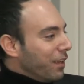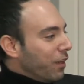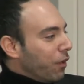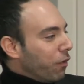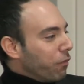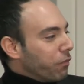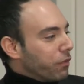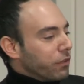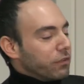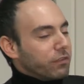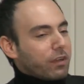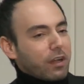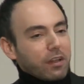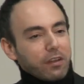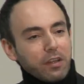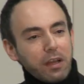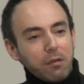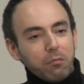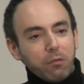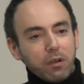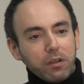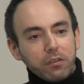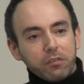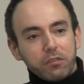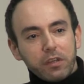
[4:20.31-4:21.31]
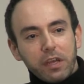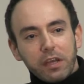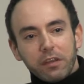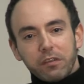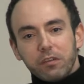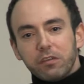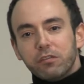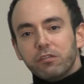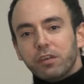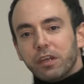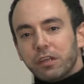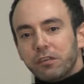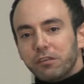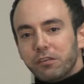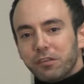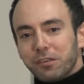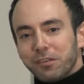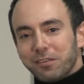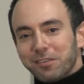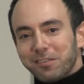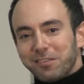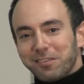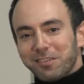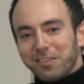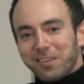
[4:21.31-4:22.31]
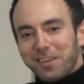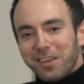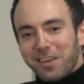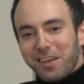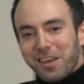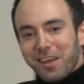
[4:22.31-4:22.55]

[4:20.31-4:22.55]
of the dilemmas and the tensions